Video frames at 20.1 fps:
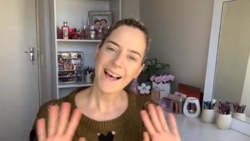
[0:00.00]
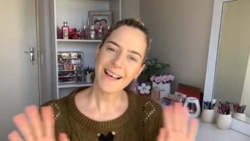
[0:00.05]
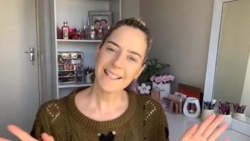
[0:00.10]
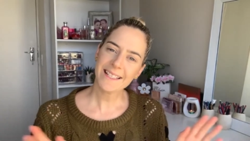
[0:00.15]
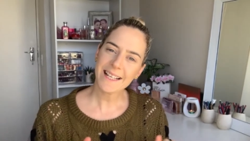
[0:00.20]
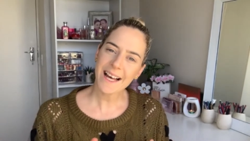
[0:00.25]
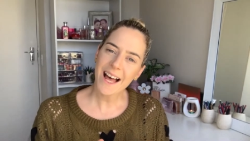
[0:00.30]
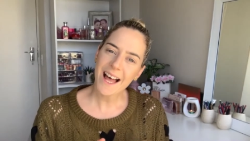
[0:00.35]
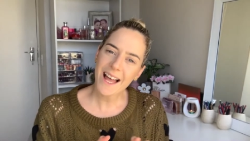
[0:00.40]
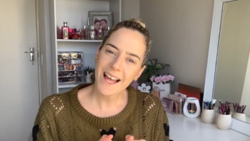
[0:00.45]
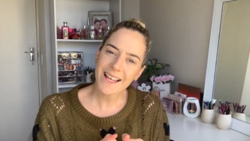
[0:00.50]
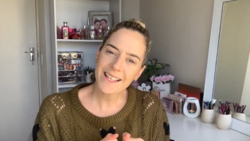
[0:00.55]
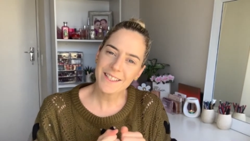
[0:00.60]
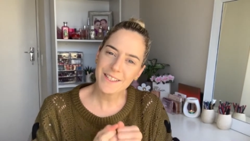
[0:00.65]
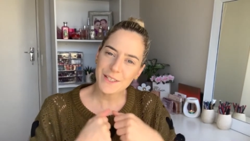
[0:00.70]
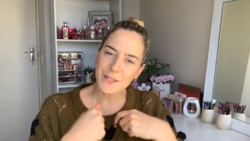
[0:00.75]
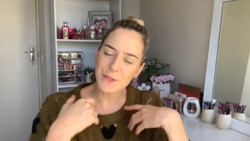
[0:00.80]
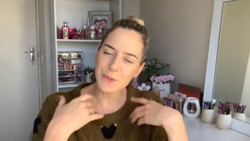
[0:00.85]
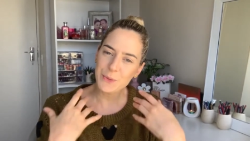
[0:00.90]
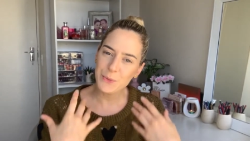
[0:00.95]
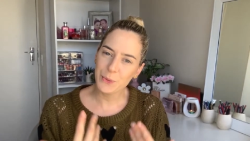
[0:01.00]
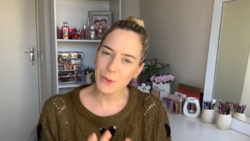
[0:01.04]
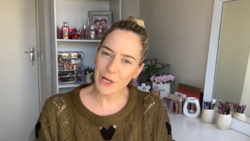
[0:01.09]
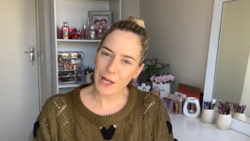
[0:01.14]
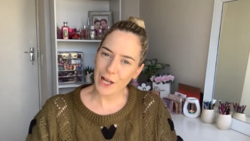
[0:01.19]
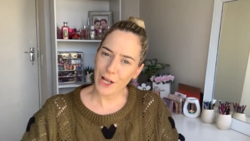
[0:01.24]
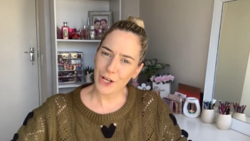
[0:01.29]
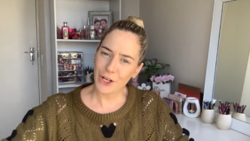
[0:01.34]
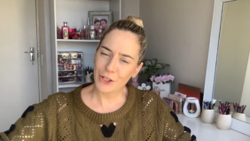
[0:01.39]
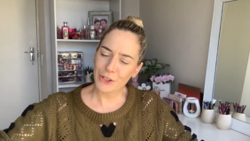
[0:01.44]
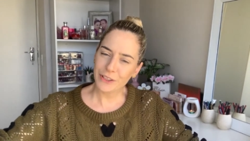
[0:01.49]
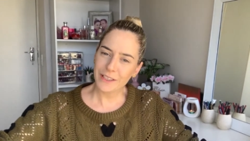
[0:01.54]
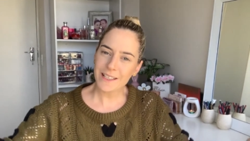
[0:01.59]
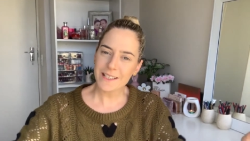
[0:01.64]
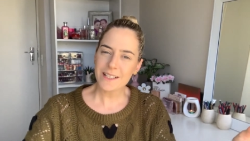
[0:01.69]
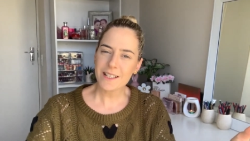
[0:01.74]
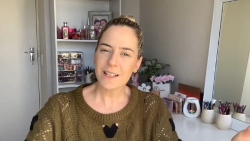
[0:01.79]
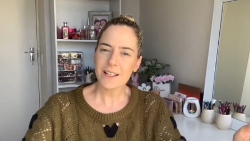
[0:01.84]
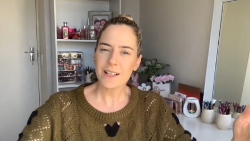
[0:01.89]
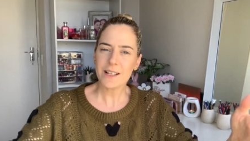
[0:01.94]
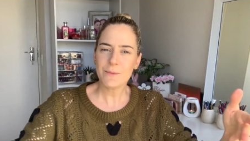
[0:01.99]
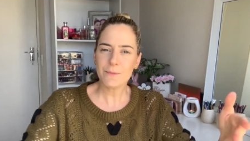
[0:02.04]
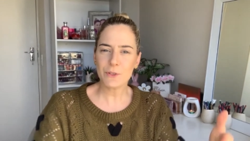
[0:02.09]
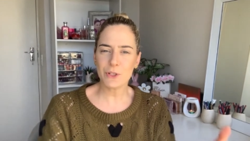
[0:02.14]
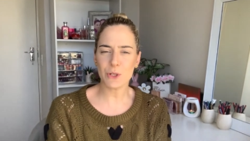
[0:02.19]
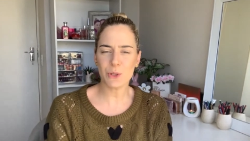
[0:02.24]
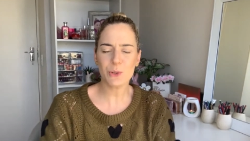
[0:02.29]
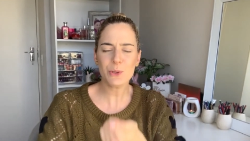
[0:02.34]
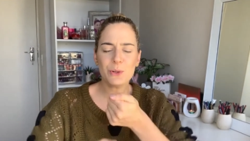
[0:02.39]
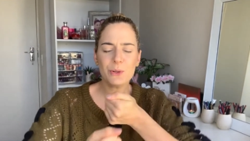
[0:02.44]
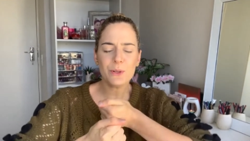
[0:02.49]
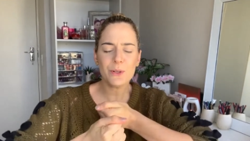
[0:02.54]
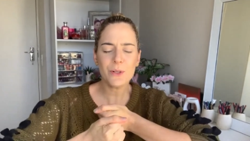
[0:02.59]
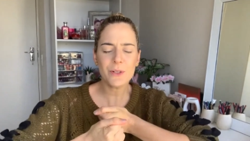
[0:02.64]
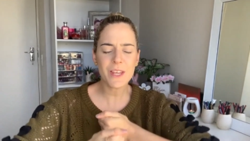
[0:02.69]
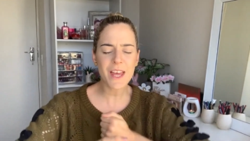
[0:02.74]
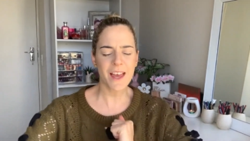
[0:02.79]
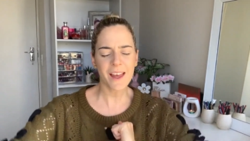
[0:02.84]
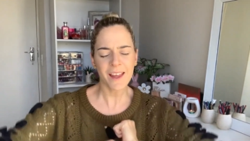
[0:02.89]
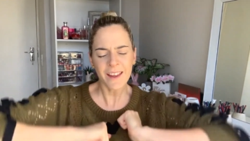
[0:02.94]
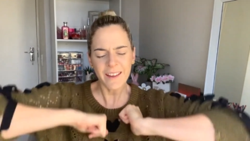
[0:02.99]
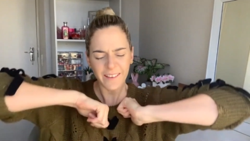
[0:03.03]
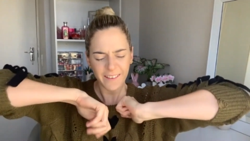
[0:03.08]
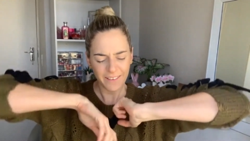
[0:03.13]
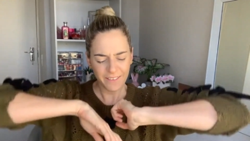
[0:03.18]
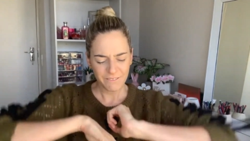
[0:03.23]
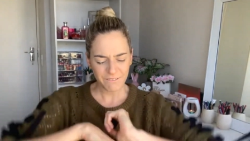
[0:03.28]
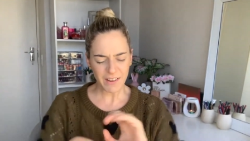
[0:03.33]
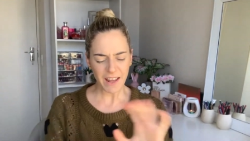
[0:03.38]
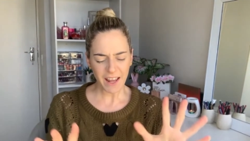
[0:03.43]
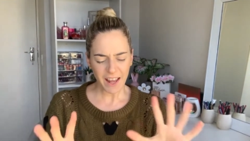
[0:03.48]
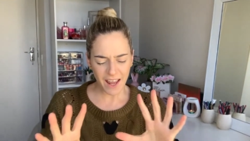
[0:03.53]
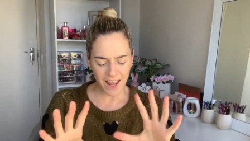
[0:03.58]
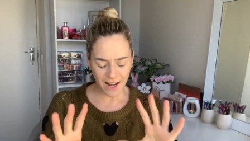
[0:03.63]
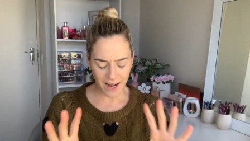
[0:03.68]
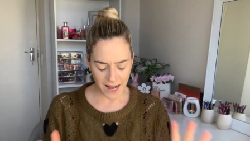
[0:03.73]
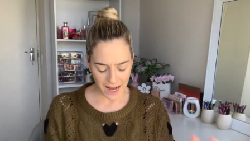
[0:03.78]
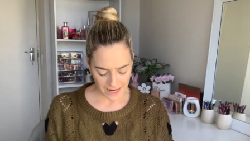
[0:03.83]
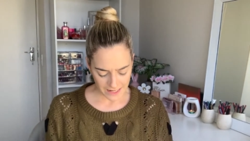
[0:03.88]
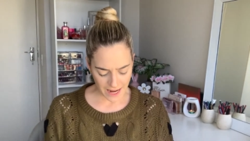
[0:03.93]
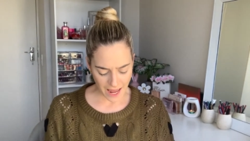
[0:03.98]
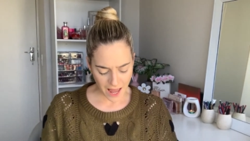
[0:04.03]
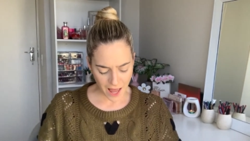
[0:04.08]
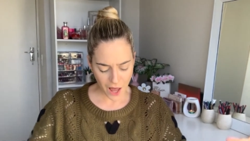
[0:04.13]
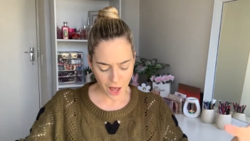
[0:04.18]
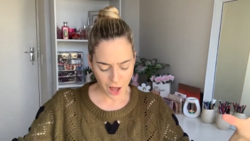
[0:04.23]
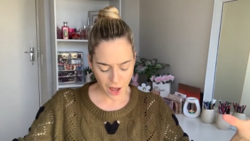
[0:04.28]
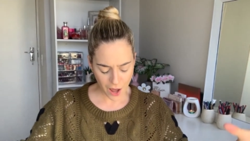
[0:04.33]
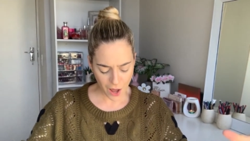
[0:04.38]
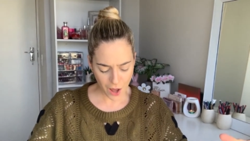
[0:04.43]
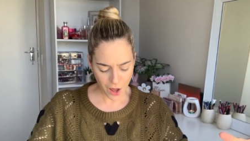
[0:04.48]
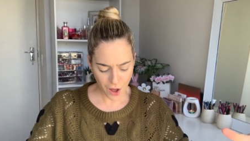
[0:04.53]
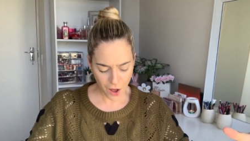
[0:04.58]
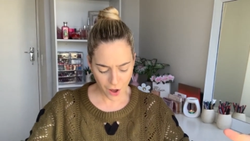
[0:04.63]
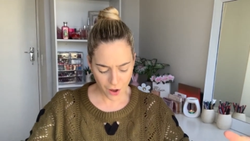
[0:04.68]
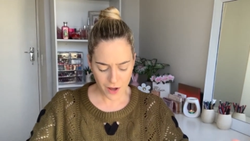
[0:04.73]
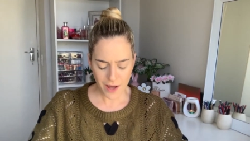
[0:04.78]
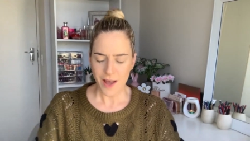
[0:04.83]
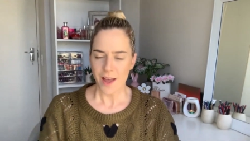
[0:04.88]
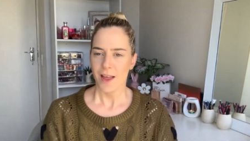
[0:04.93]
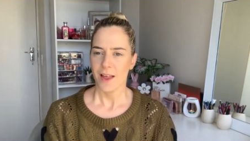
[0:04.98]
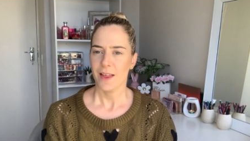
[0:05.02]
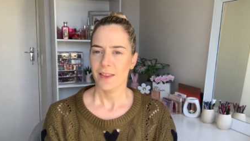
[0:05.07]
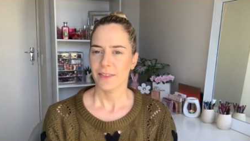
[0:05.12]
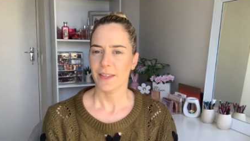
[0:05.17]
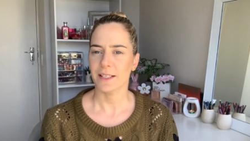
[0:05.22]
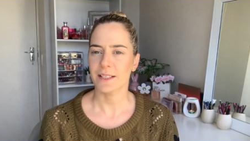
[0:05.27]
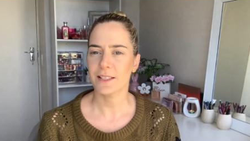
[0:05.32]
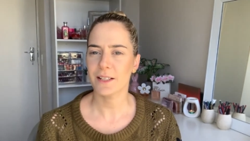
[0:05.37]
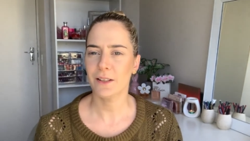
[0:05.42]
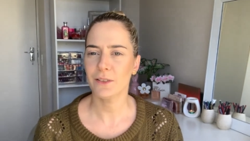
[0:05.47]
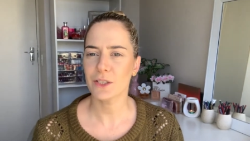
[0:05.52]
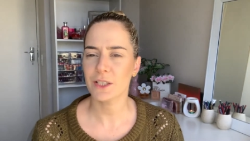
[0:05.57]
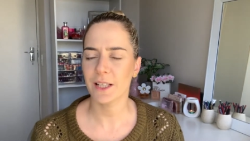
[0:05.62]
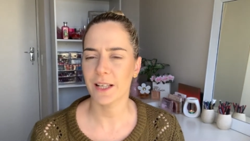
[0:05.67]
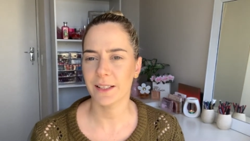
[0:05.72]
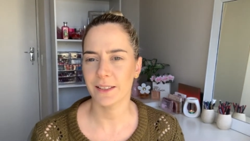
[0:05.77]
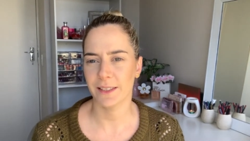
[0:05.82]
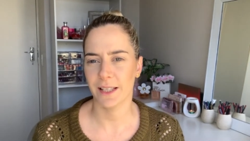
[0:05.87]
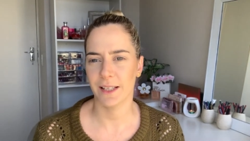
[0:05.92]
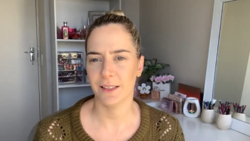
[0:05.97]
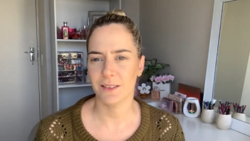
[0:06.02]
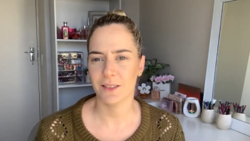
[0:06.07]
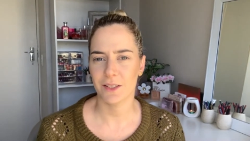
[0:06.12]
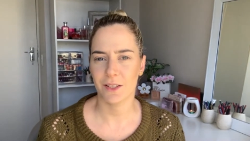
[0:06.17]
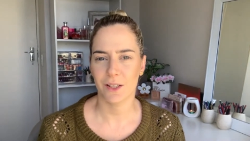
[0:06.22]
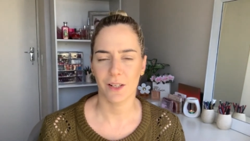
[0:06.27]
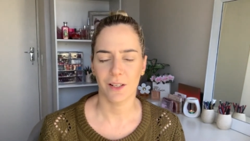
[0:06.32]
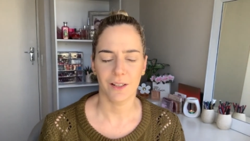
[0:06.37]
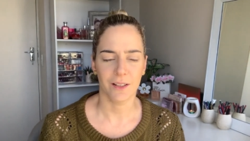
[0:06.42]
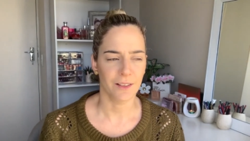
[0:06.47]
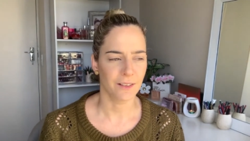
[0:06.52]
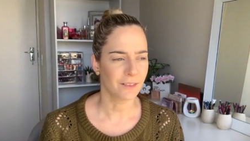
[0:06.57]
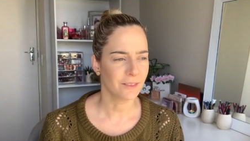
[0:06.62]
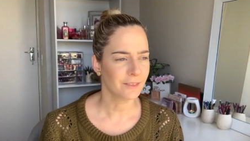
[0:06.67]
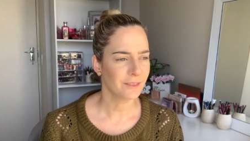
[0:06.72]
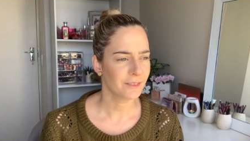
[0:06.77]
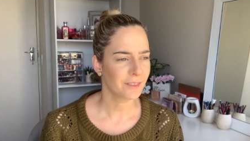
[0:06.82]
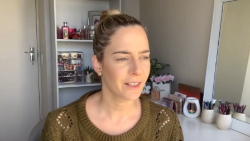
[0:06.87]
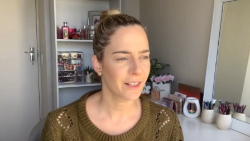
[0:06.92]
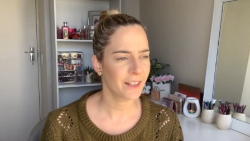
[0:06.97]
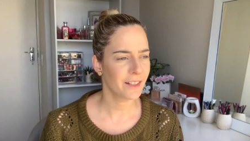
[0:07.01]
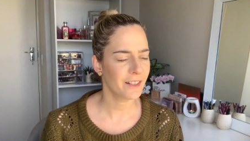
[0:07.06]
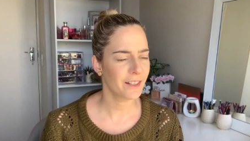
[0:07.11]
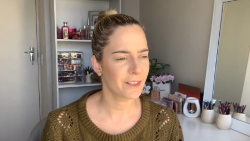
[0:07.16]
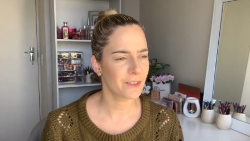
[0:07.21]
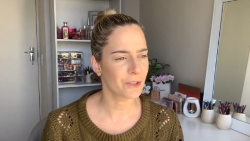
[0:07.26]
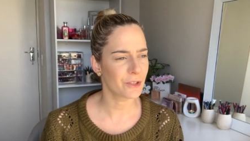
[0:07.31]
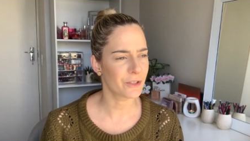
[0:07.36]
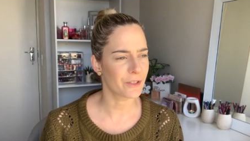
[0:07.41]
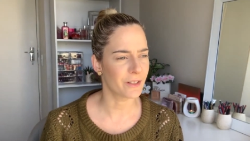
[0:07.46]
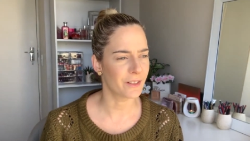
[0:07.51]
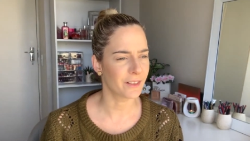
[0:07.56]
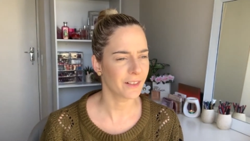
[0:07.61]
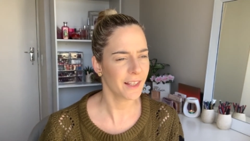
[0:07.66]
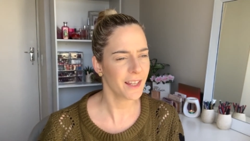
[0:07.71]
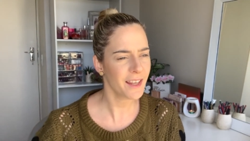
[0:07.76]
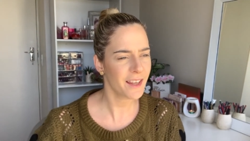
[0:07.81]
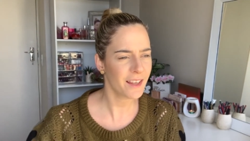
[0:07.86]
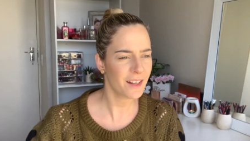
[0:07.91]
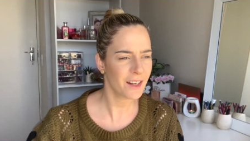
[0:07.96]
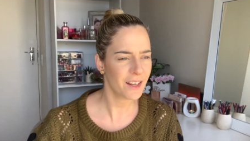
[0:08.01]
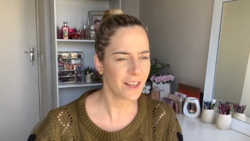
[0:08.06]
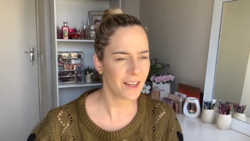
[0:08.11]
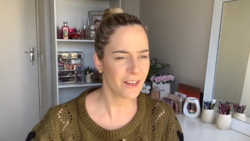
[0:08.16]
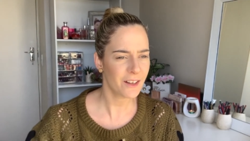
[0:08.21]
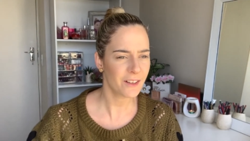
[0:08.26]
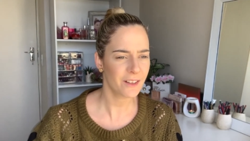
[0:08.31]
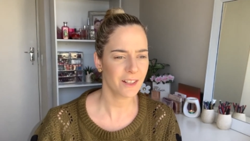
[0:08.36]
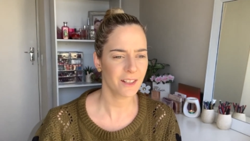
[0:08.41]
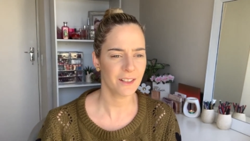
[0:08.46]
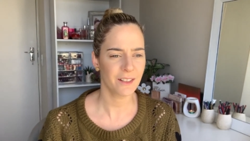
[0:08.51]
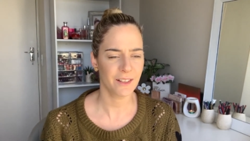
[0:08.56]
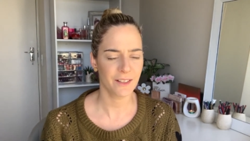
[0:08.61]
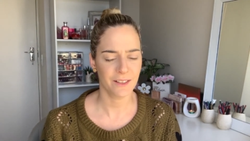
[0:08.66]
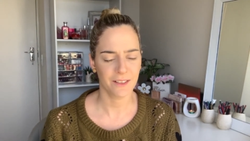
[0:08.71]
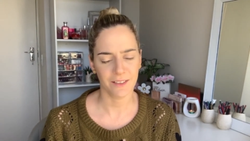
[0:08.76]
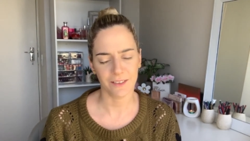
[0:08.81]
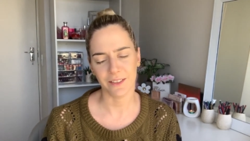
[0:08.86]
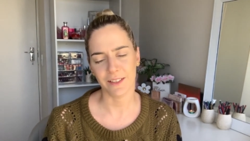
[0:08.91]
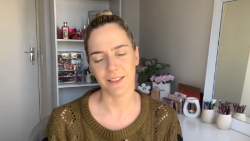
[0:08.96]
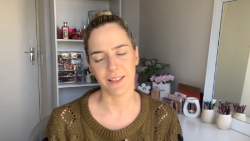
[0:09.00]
Hi guys and welcome to the video. That sounds like that uh, Kiddie-O song. Kiddie-O, Kiddie-O.